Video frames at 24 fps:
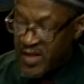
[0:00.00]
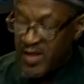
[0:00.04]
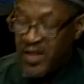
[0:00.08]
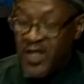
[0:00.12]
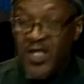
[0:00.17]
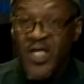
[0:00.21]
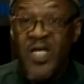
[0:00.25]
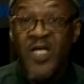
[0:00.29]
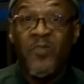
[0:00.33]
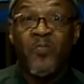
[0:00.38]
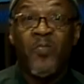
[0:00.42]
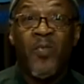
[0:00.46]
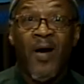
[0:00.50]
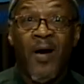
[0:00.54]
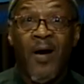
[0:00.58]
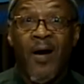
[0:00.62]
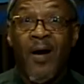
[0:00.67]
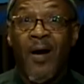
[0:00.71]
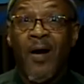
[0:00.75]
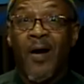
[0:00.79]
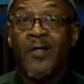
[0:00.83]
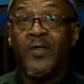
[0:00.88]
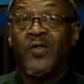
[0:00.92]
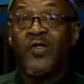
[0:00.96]
keep
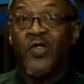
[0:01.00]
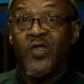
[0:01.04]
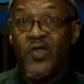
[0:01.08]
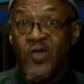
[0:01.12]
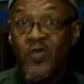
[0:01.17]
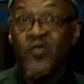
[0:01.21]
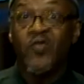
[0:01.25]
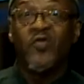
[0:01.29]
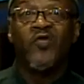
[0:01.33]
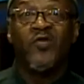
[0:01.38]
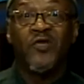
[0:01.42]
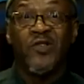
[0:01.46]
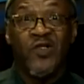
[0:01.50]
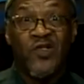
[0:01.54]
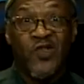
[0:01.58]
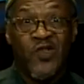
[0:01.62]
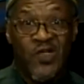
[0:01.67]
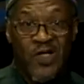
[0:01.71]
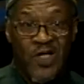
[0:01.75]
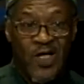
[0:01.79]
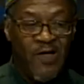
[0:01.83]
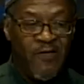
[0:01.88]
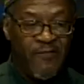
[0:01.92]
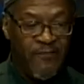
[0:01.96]
our children
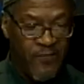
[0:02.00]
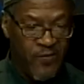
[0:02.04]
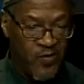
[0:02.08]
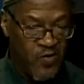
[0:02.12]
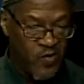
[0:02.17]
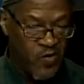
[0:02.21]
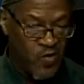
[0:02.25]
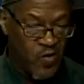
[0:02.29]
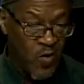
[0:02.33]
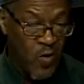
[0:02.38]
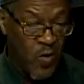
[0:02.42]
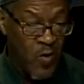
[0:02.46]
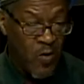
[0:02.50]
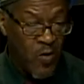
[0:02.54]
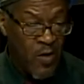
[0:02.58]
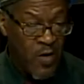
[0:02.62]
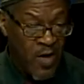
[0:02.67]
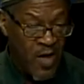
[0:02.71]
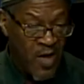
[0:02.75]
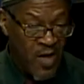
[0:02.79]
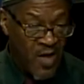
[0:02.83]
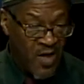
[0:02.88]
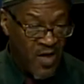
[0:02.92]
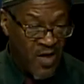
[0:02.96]
safe. So
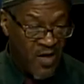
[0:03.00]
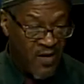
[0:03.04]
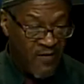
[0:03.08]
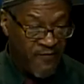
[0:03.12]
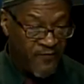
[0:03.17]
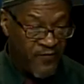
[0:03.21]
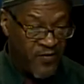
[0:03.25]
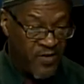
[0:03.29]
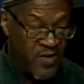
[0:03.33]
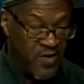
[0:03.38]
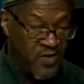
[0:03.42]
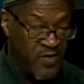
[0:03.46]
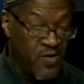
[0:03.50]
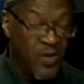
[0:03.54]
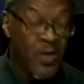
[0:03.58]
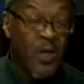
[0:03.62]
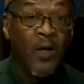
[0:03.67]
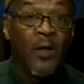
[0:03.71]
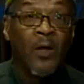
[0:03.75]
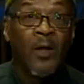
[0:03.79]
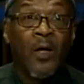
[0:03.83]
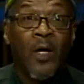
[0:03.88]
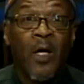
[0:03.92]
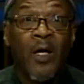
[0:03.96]
if these
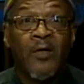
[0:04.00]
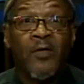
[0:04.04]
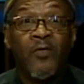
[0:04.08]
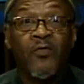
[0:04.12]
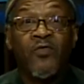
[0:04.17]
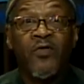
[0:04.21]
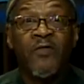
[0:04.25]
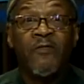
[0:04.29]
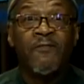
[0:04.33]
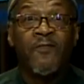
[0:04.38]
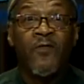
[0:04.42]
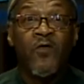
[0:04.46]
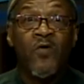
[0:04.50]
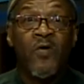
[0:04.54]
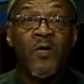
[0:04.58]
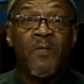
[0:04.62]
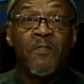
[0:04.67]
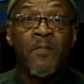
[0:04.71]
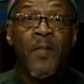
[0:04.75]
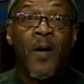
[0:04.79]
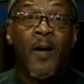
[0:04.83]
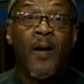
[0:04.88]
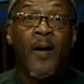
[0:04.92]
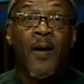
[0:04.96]
gun
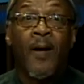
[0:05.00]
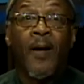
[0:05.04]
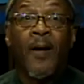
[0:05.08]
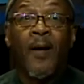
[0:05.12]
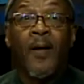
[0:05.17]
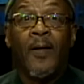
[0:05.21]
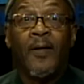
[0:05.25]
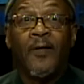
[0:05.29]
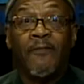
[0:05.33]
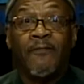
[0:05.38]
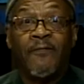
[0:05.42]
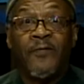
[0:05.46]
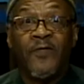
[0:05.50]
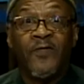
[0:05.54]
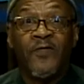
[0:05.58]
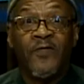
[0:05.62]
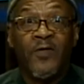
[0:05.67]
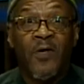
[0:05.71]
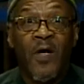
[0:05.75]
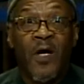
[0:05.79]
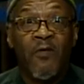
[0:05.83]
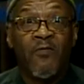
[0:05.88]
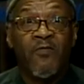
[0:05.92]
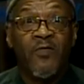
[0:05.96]
reform, if this
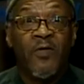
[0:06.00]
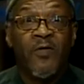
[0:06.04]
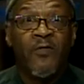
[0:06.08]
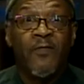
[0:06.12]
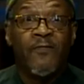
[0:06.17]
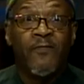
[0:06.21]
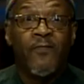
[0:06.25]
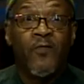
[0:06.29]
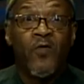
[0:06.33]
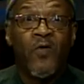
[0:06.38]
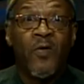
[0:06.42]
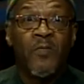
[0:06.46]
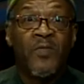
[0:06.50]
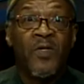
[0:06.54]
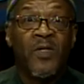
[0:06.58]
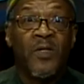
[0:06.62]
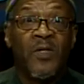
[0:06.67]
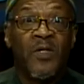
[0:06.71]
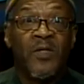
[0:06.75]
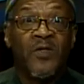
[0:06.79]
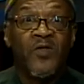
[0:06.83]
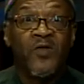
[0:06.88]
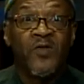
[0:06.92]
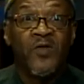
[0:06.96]
gun reform
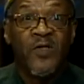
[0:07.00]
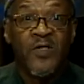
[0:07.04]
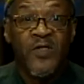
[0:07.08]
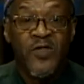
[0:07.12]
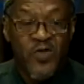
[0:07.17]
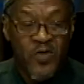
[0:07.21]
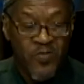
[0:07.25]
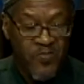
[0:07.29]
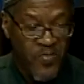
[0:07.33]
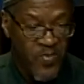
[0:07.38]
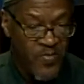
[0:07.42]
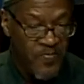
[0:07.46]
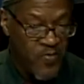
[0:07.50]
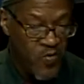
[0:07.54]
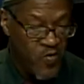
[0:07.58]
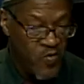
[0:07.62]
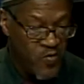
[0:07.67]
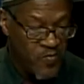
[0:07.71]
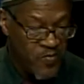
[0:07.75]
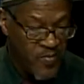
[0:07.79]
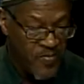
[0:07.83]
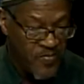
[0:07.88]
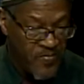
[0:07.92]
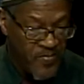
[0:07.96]
legislation
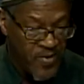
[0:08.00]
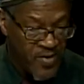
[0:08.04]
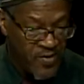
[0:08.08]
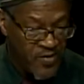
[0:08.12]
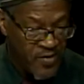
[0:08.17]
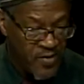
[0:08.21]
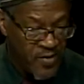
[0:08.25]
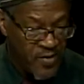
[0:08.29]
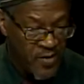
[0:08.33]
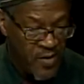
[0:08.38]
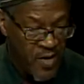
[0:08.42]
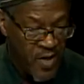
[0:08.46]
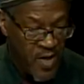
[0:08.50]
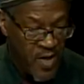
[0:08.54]
proposed by the president